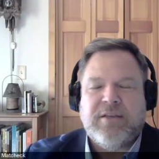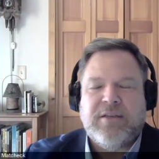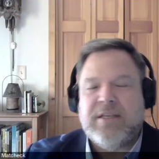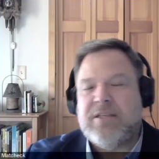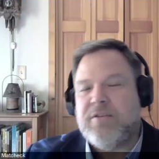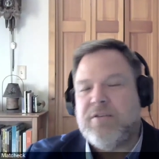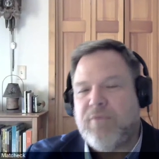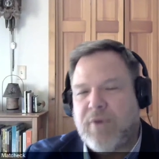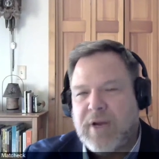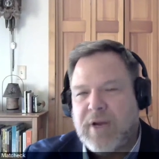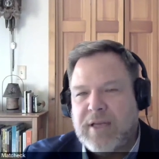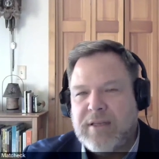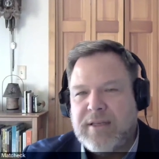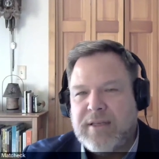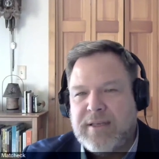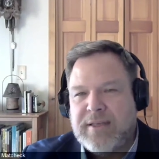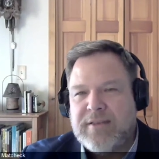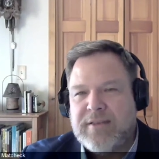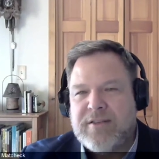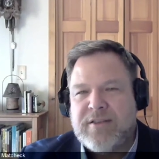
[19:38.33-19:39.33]
Jason
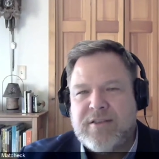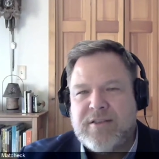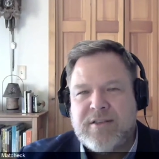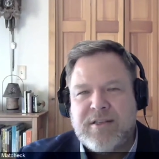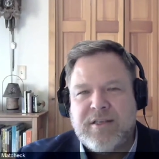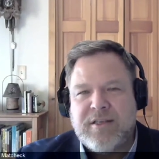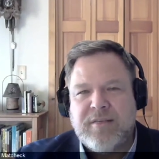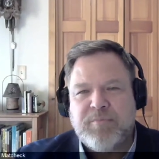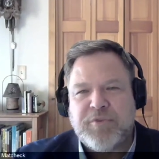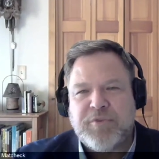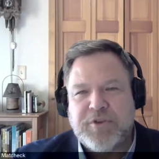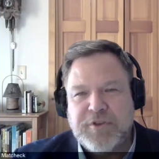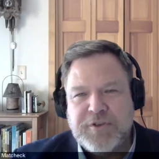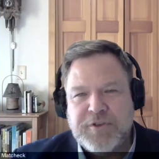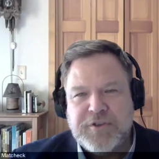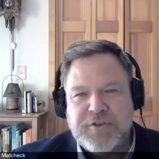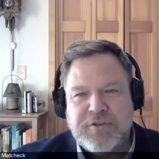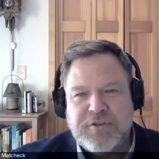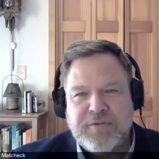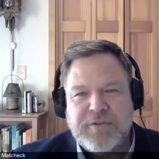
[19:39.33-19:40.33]
Riley is the
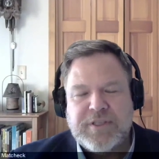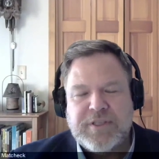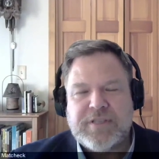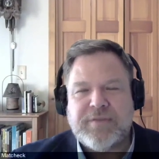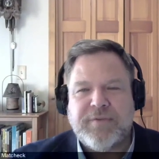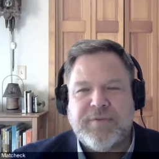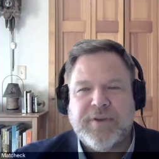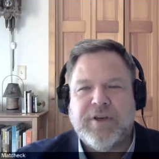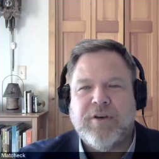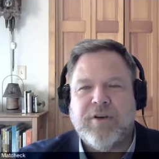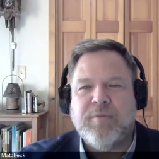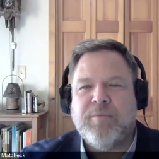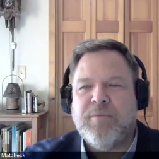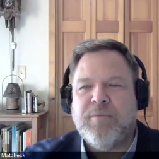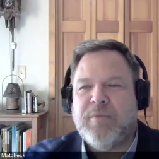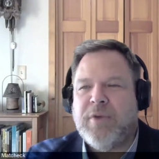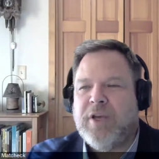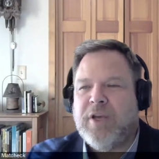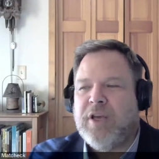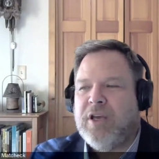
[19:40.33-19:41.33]
producer of this
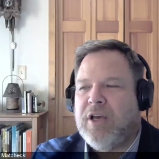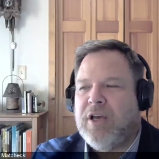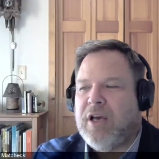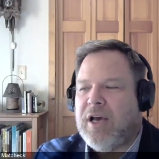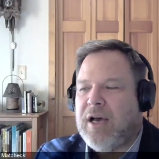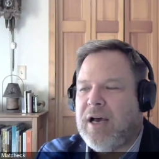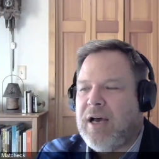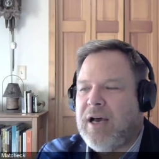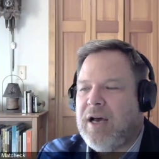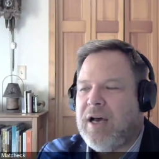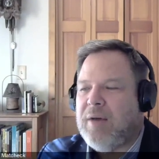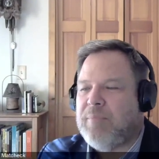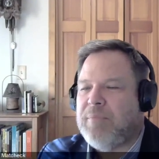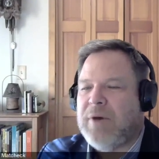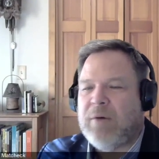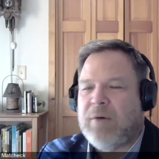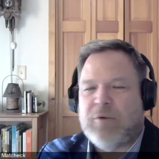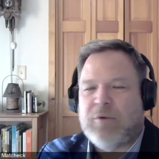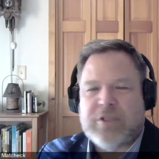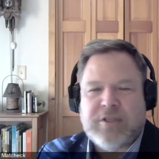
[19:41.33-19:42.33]
film, uh,
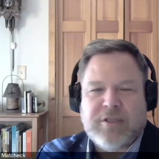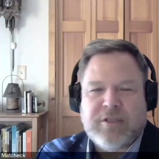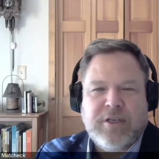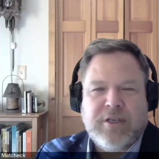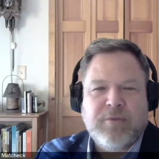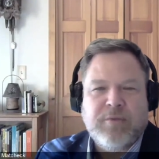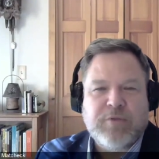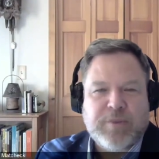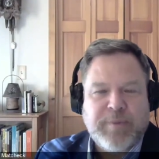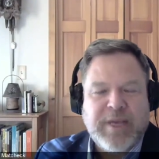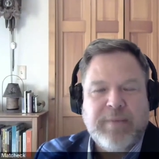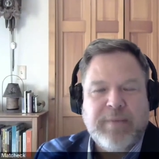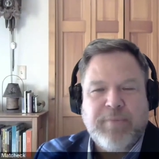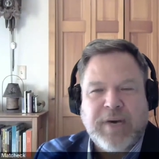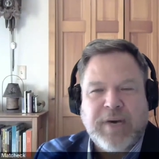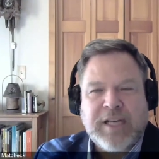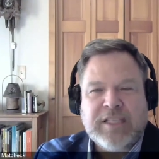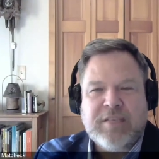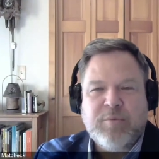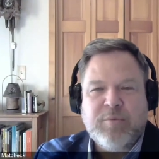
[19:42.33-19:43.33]
but was it was made
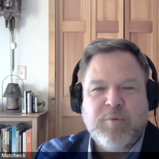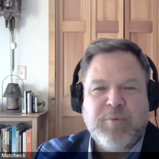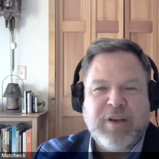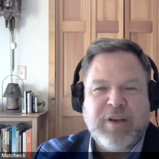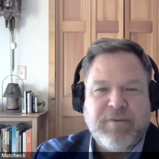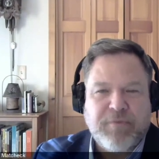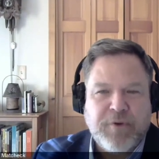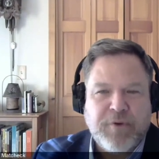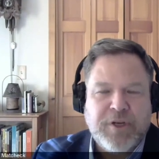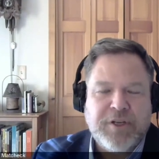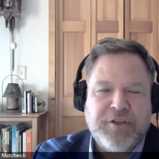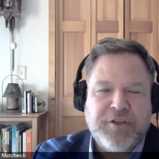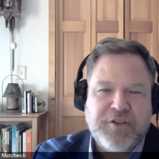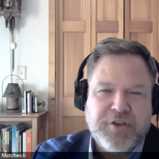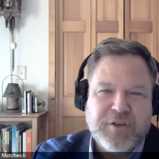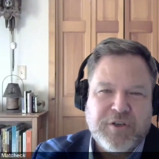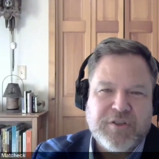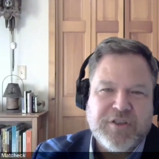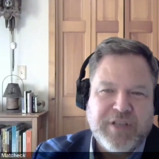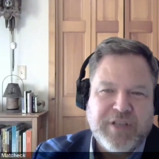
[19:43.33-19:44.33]
possible by Free to
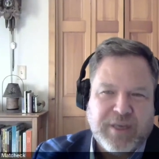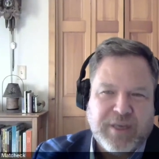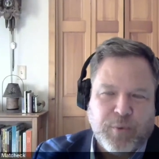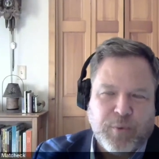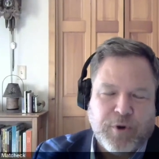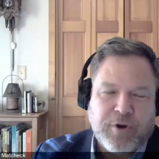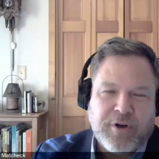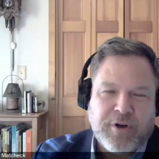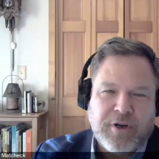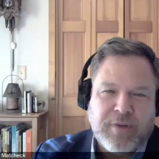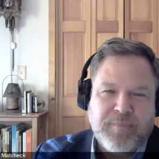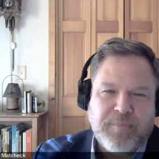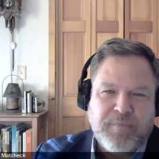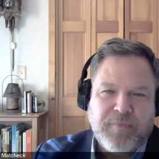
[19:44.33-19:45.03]
Choose Network.